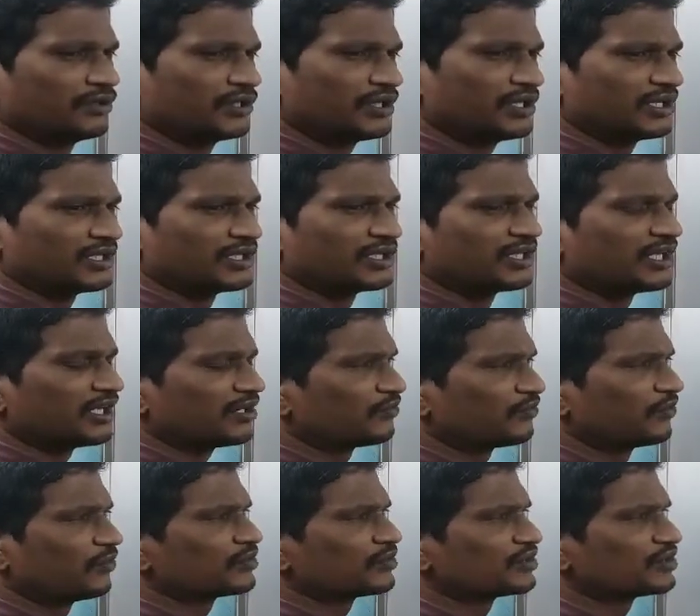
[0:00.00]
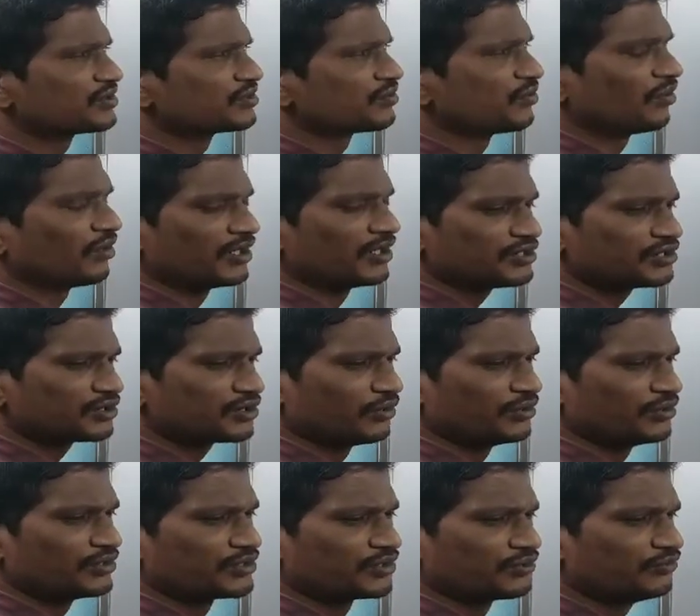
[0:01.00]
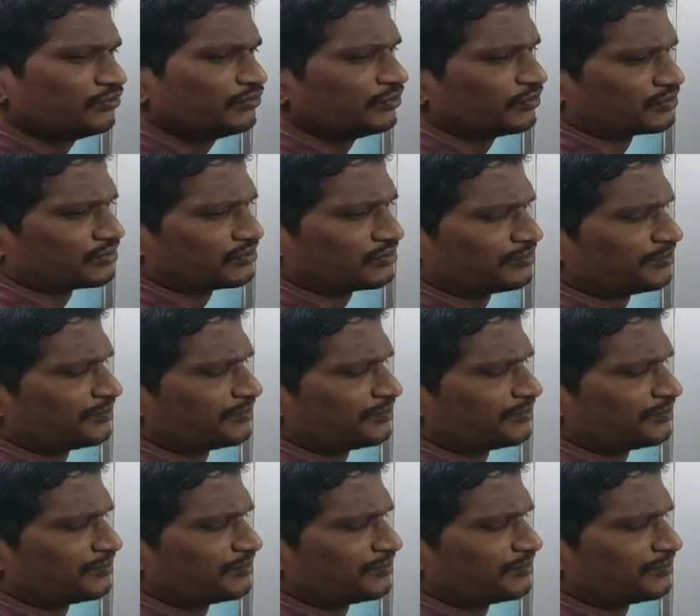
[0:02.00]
okay, that force is called as cohesive force.